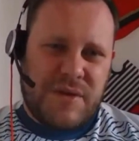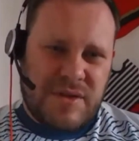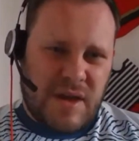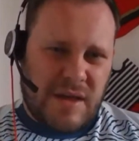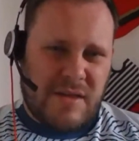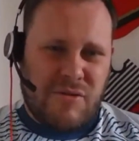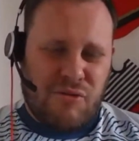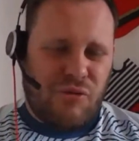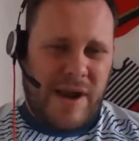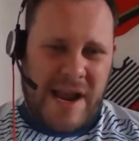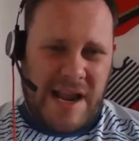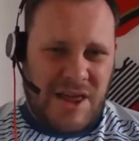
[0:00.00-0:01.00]
doesn't
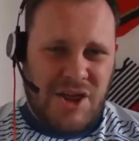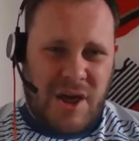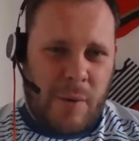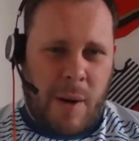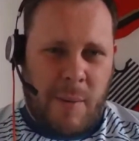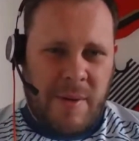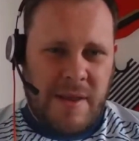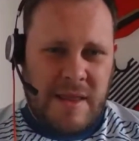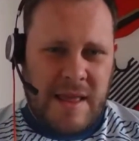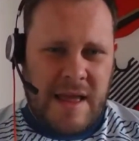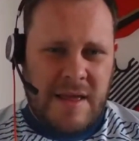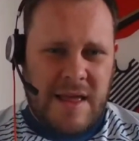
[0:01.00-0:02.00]
really show up
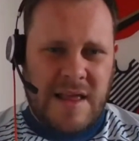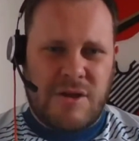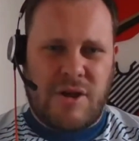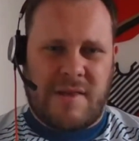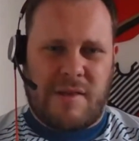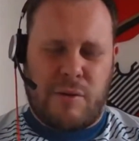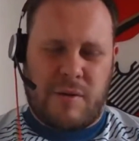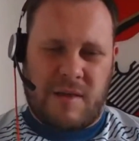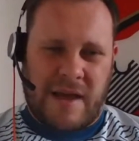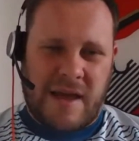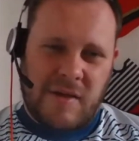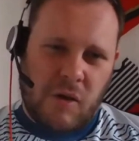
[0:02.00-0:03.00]
in there. It just
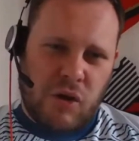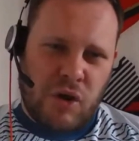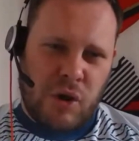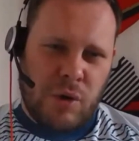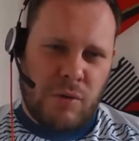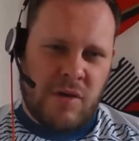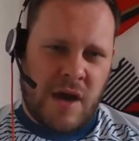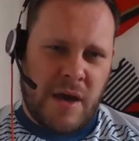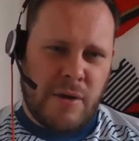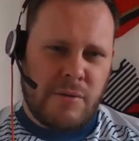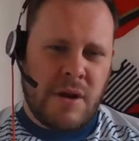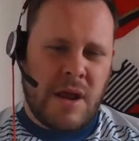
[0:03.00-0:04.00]
looks like it's a
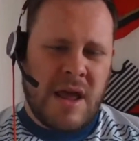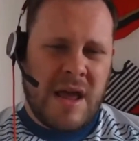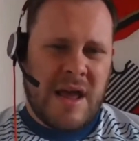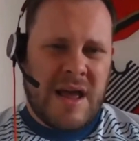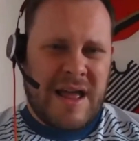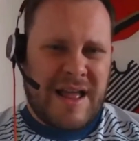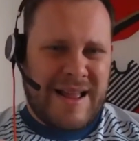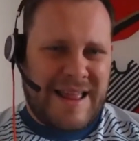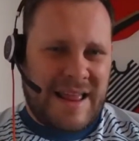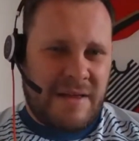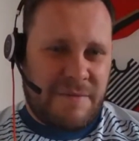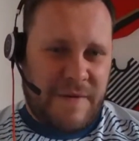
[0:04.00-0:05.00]
two-tone.
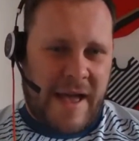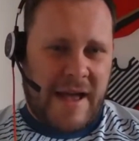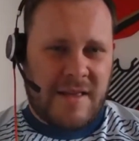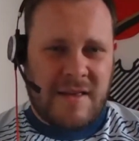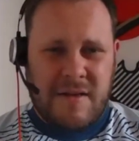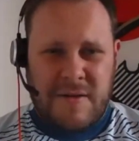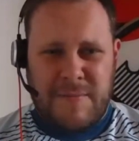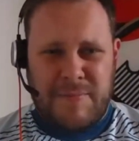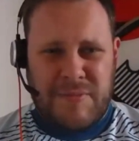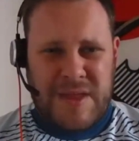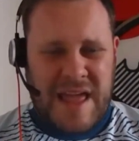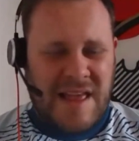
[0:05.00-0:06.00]
In fact,
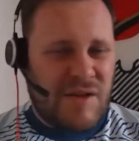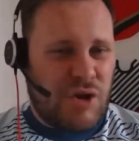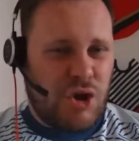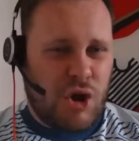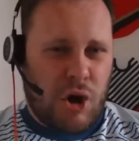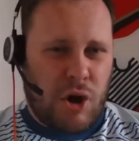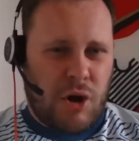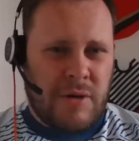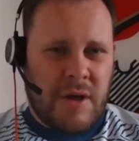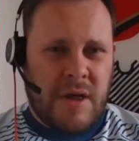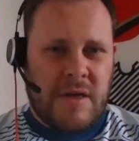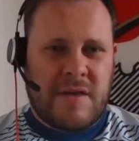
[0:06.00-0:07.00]
it's not.
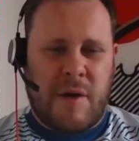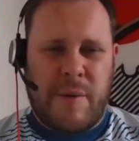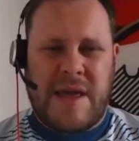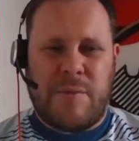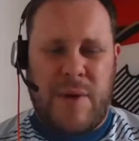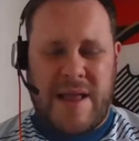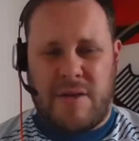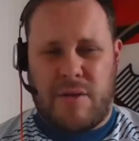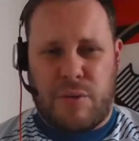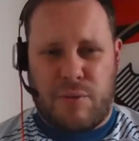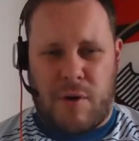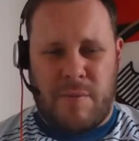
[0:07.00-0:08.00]
So it
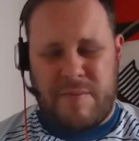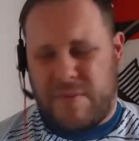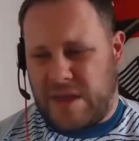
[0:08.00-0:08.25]
went from,